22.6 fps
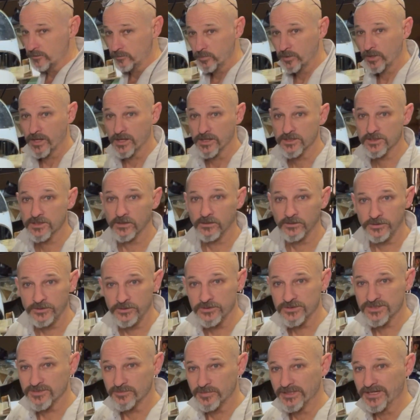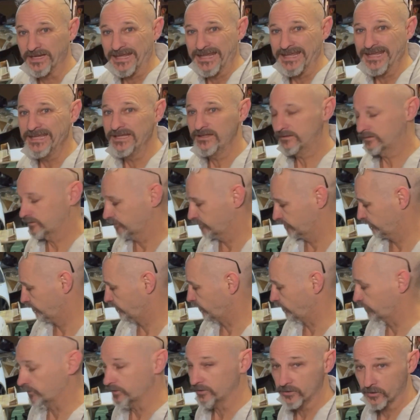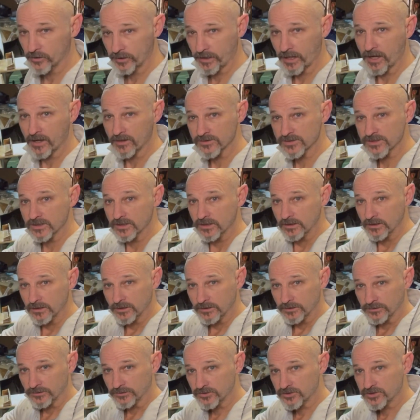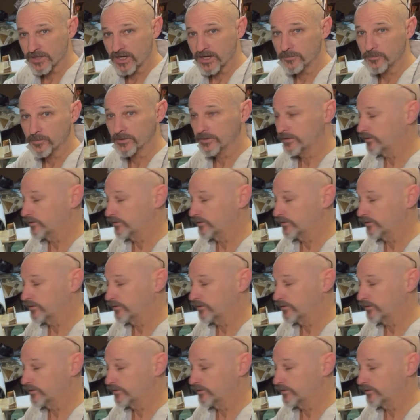place, I'll use a bit of heat on the doghouse to shape it